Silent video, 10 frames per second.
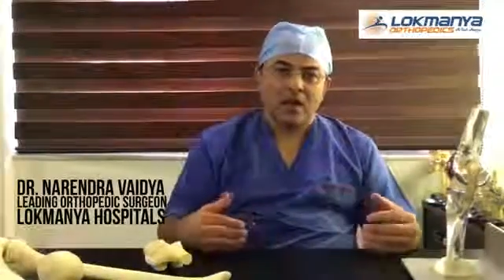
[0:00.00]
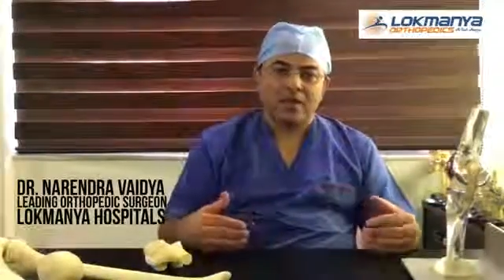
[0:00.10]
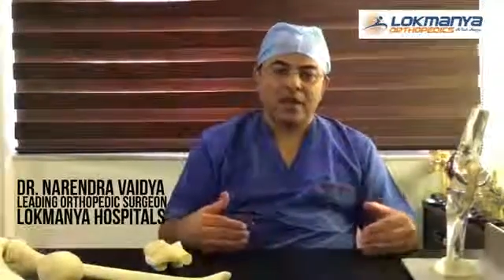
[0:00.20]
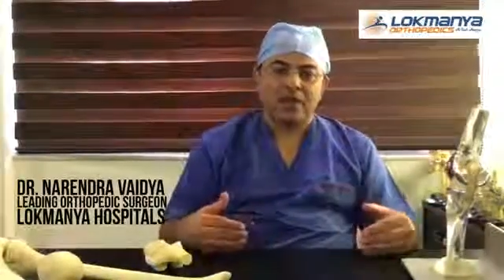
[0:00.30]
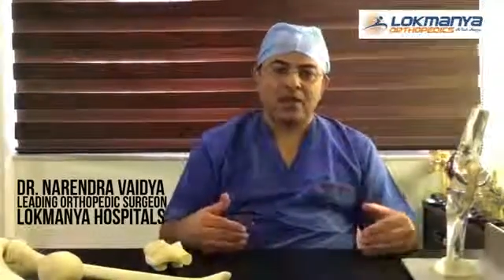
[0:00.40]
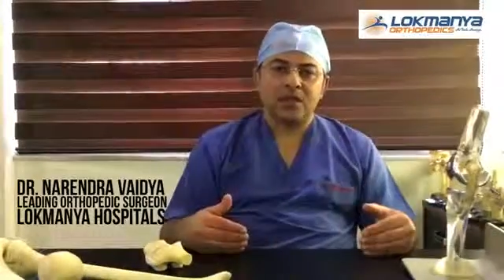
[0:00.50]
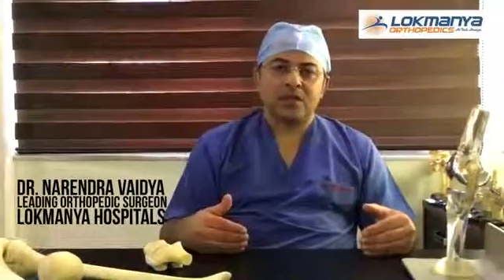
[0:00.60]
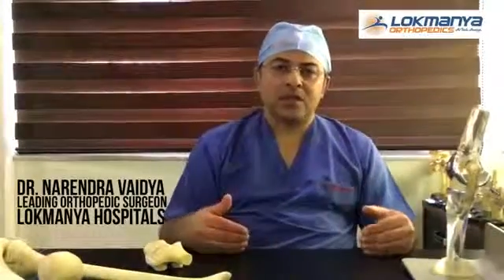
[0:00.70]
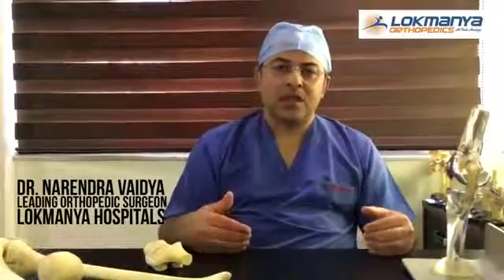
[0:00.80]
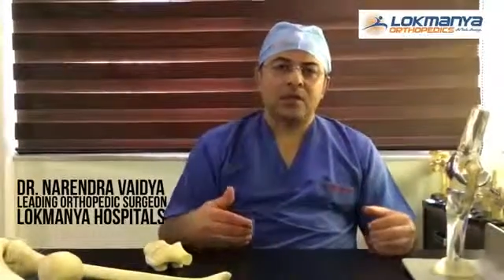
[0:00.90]
a patient
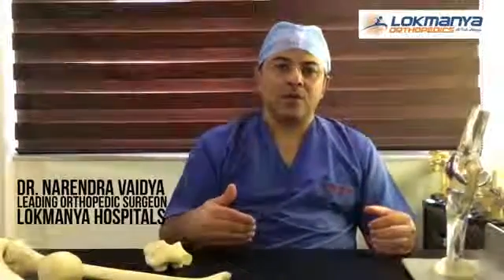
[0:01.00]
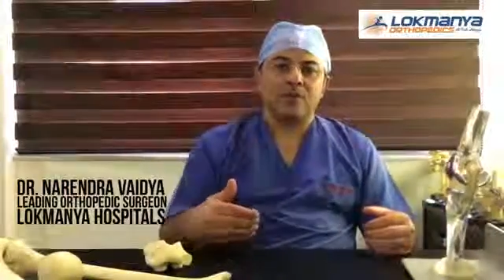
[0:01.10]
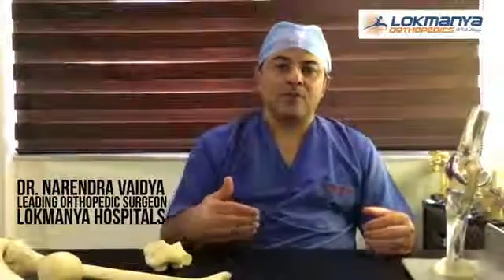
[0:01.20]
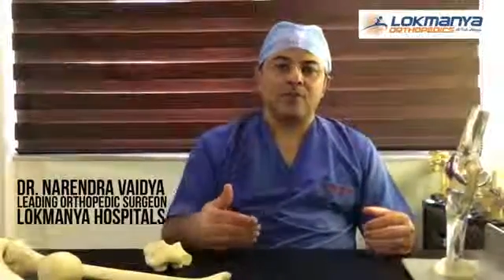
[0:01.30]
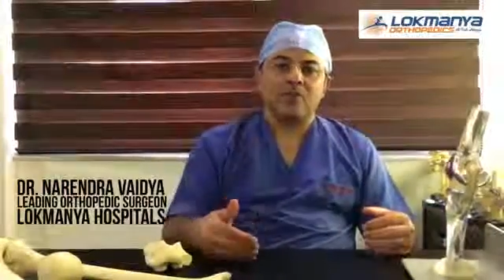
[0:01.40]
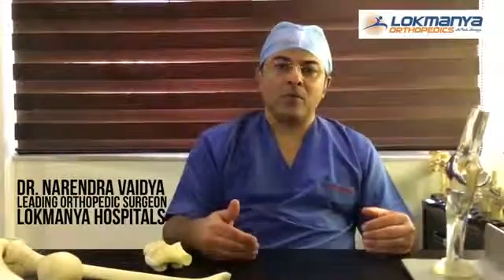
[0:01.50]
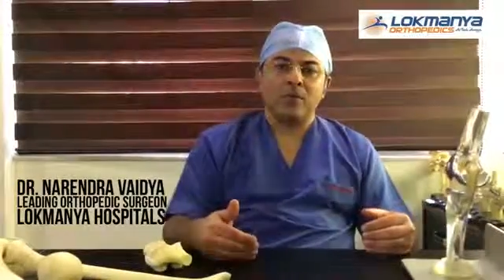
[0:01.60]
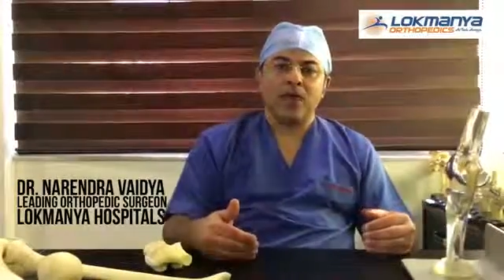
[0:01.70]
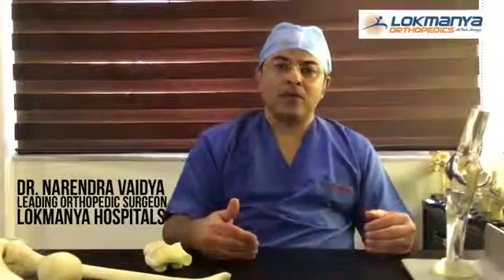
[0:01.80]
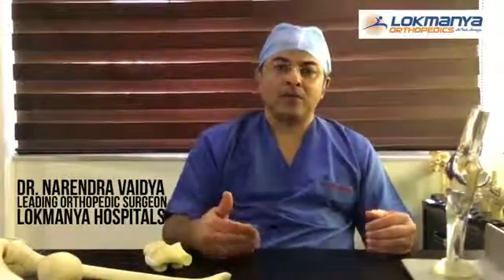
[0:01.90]
is able to be
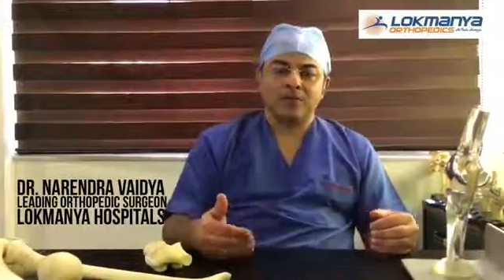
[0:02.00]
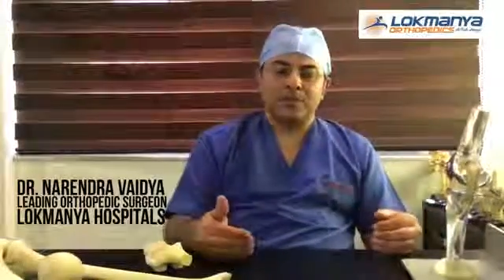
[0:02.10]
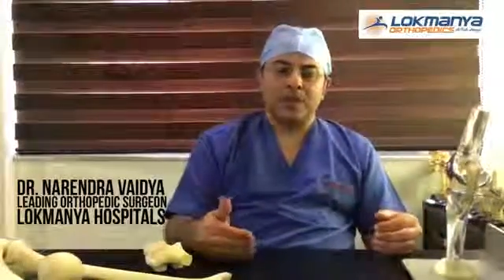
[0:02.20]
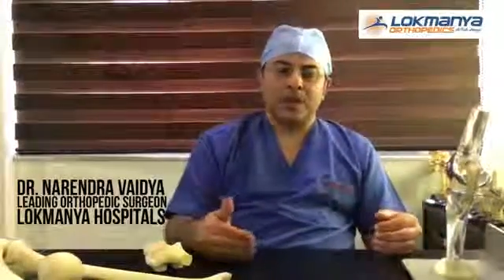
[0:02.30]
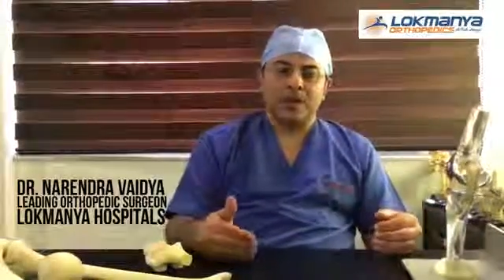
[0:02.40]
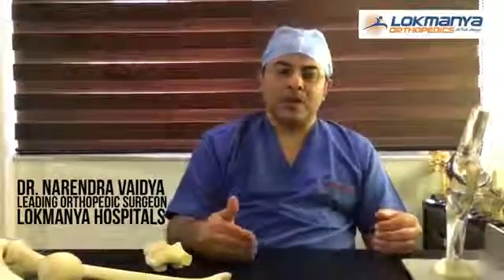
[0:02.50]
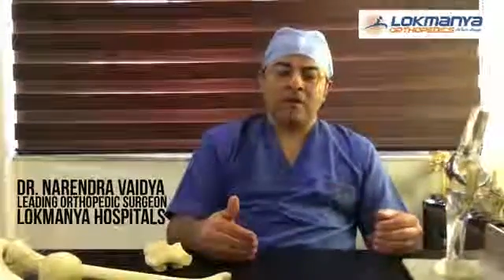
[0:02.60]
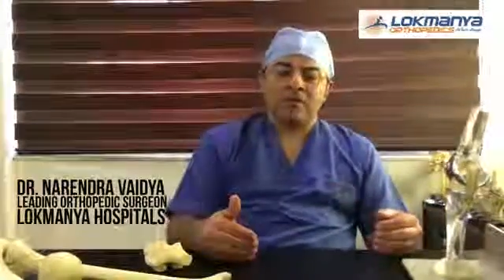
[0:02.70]
mobilized immediately.